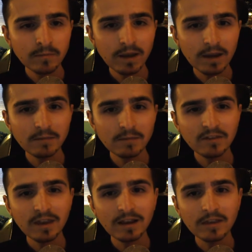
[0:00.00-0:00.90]
And I'm just
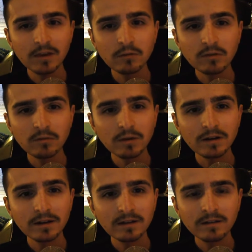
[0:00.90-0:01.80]
there, like, the oldest one,
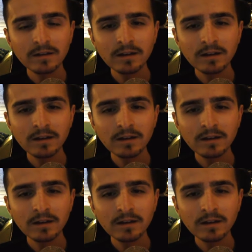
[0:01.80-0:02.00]
like,